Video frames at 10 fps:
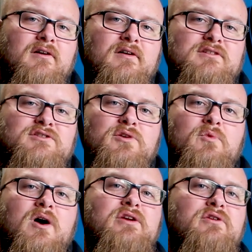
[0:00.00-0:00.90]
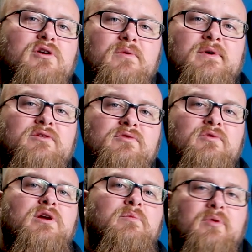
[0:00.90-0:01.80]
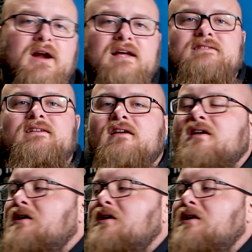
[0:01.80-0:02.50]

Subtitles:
All right, so while you're going through your press,